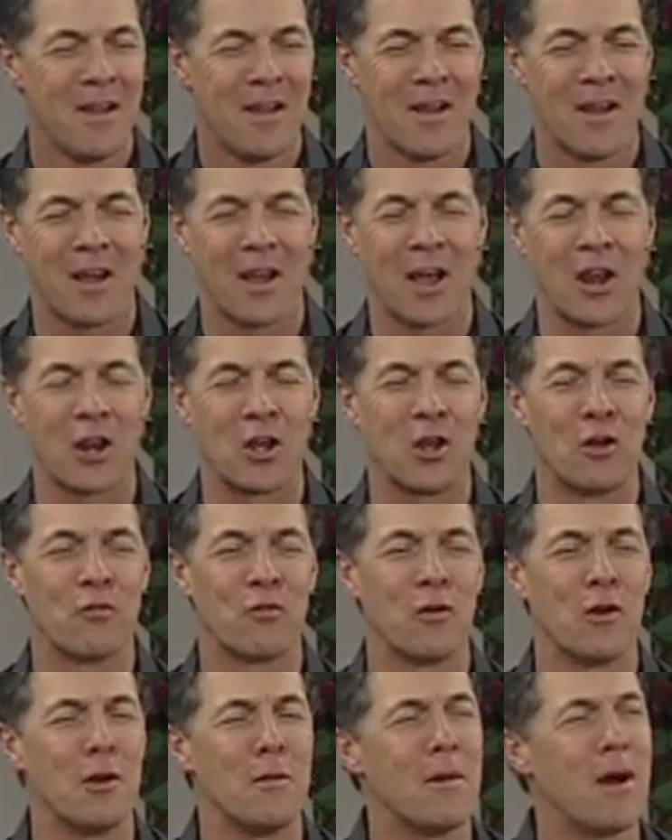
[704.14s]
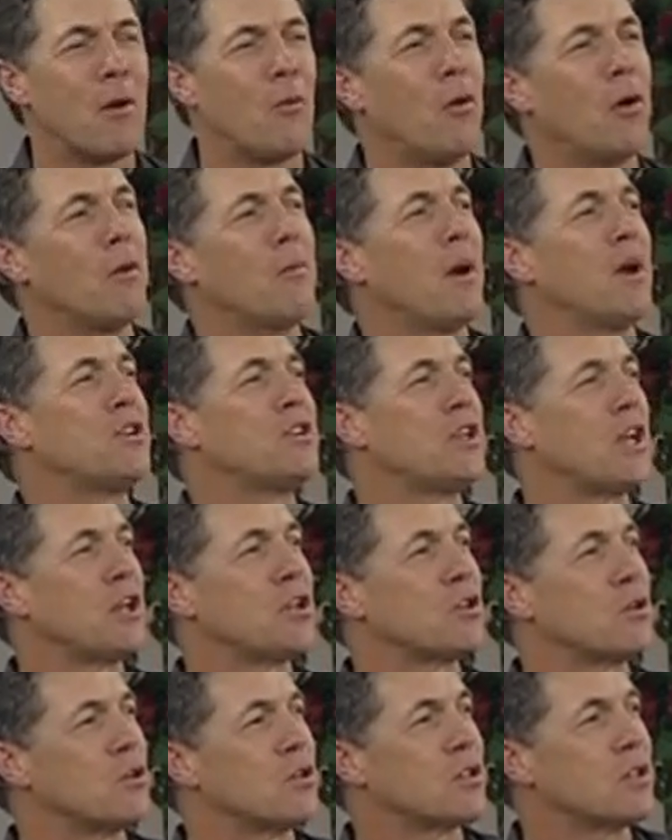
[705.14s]
I got a good friend of mine, one of my
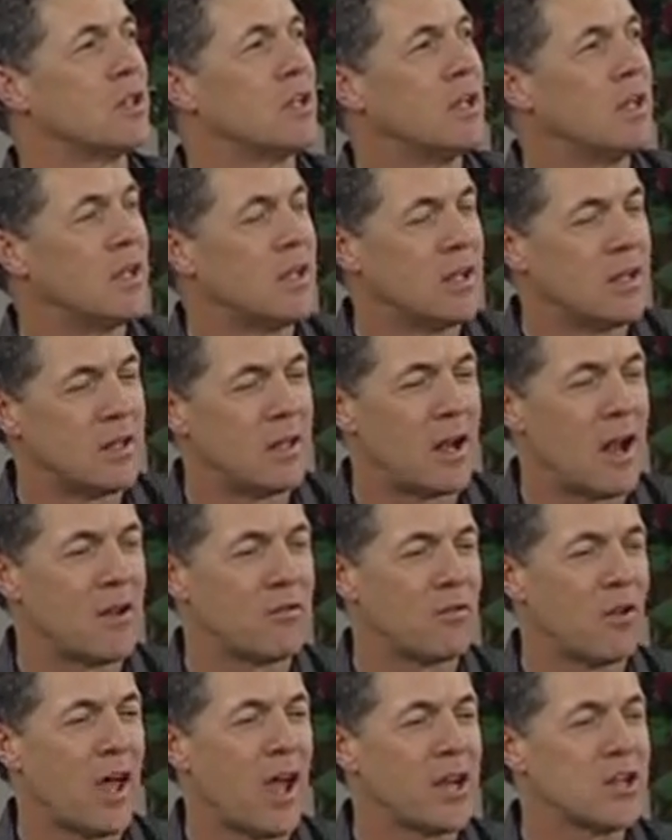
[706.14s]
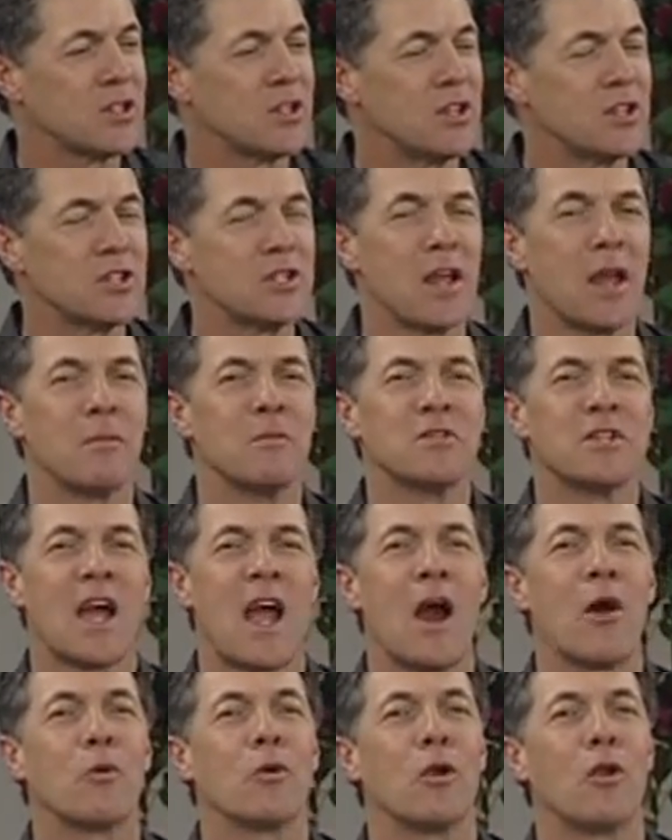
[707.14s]
teachers that I've licensed, his name is
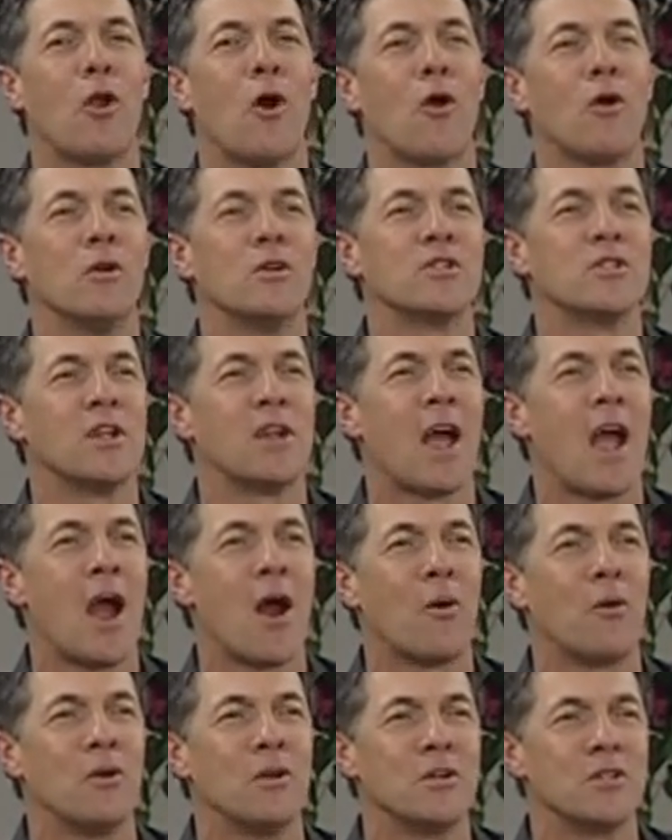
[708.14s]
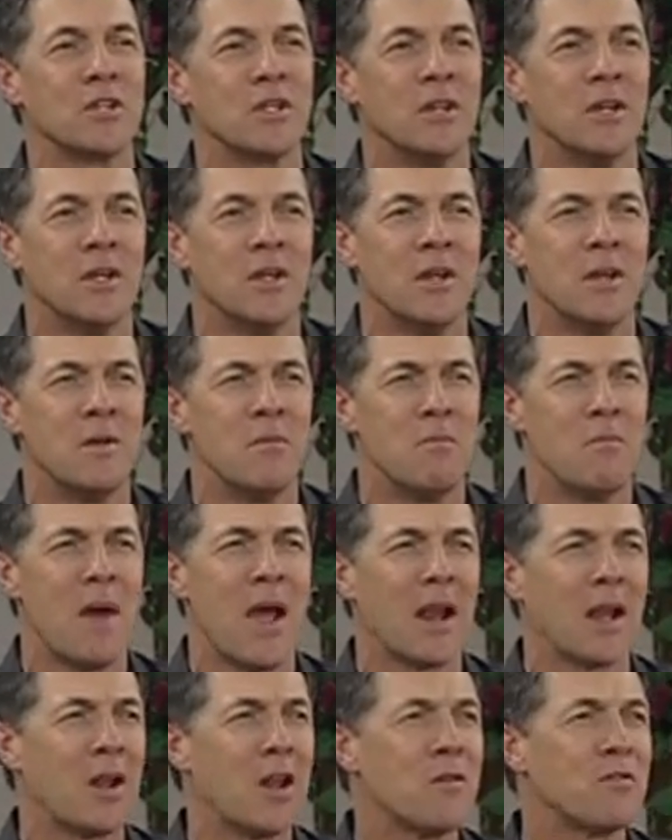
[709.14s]
Howard Lawrence, and Howard is a
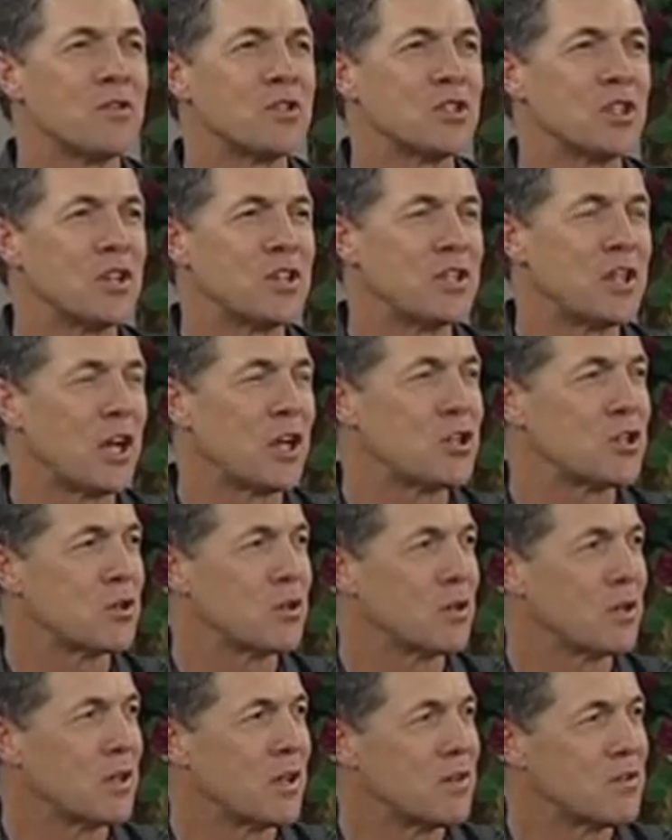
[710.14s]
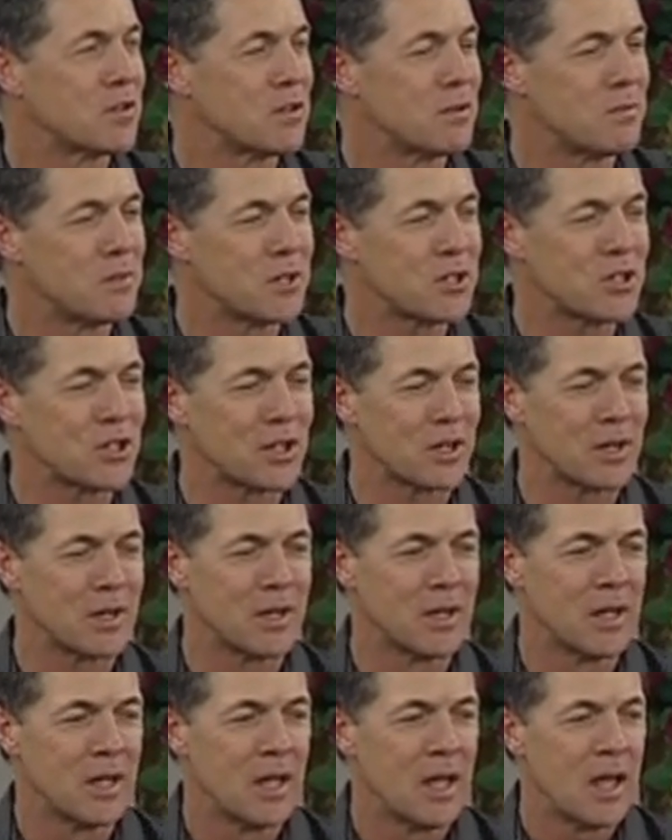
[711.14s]
magnificent teacher and lives in
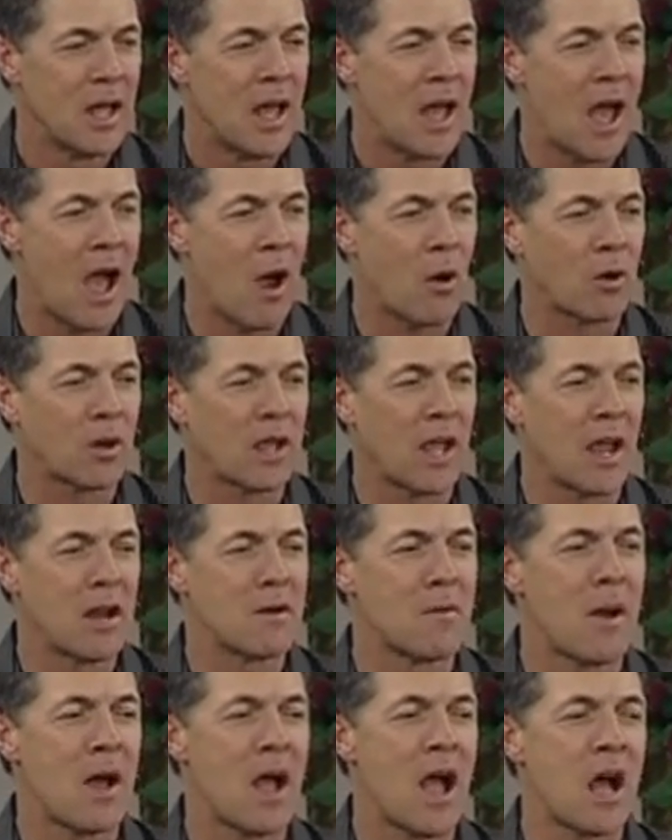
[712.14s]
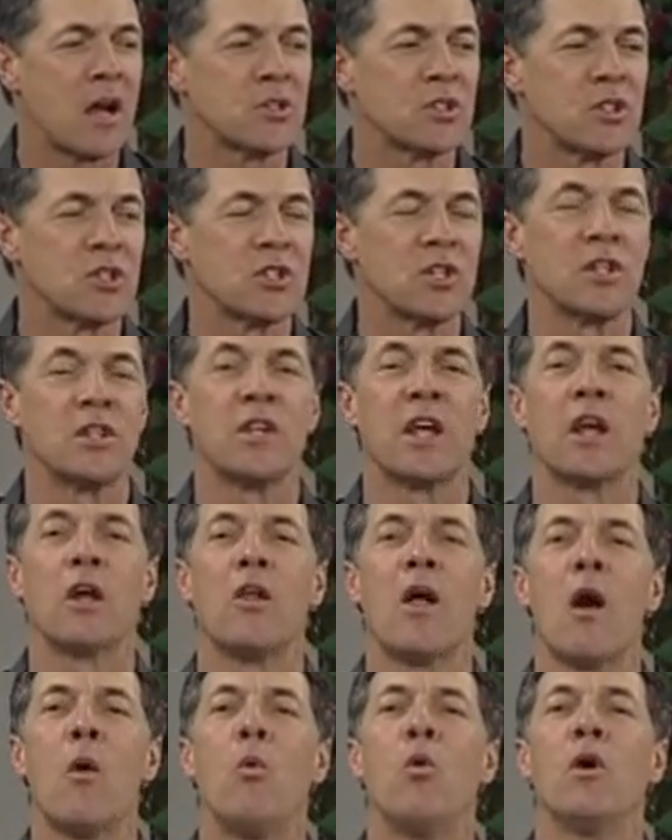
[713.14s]
Michigan. Howard came to my house and said, Dale,
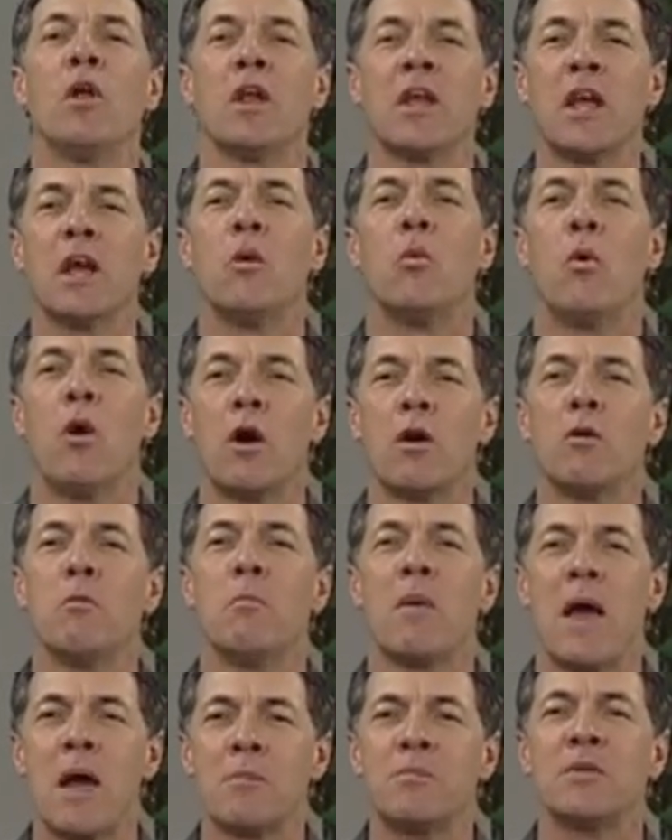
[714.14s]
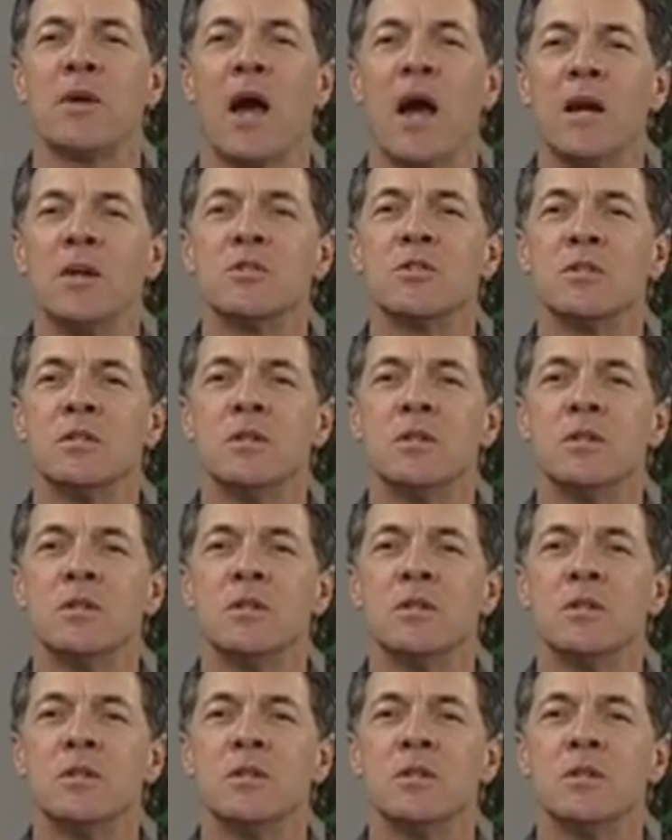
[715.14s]
I want to get water baptized.